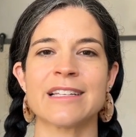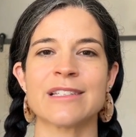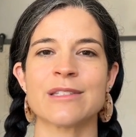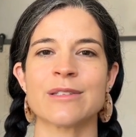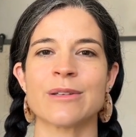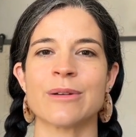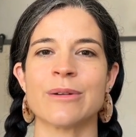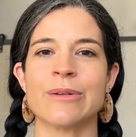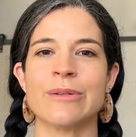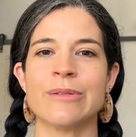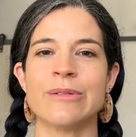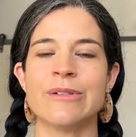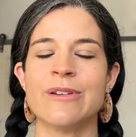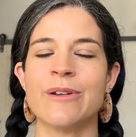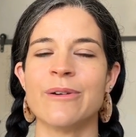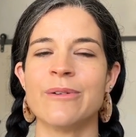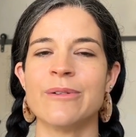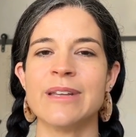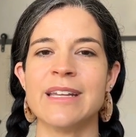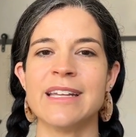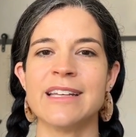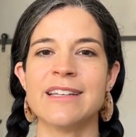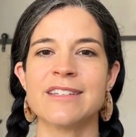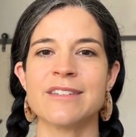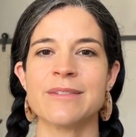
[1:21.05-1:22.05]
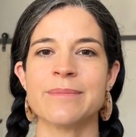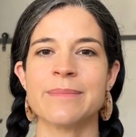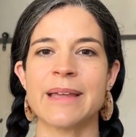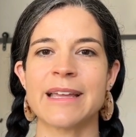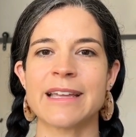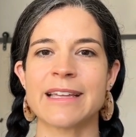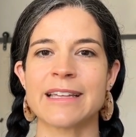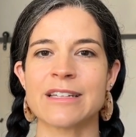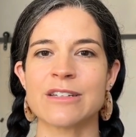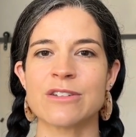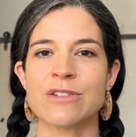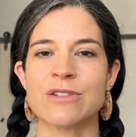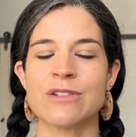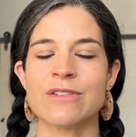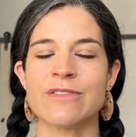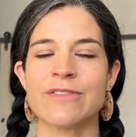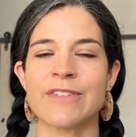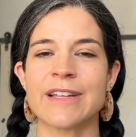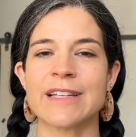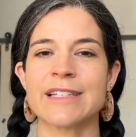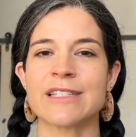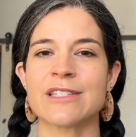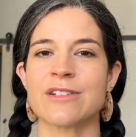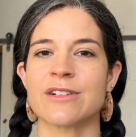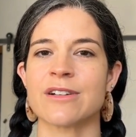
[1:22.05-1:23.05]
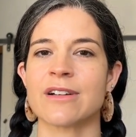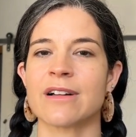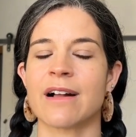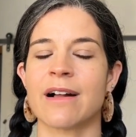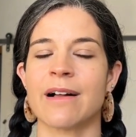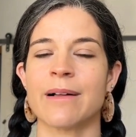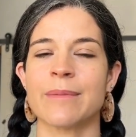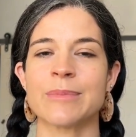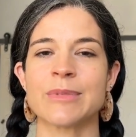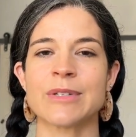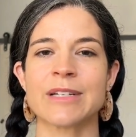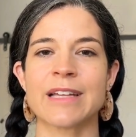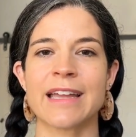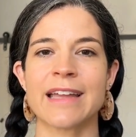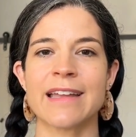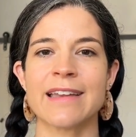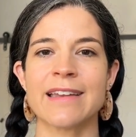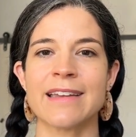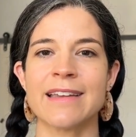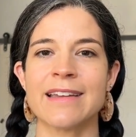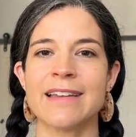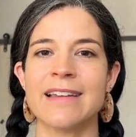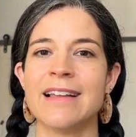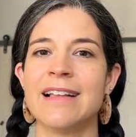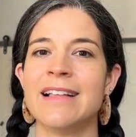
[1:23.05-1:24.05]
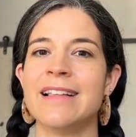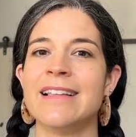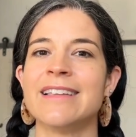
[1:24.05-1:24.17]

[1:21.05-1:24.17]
so no need to make it too fancy or complicated.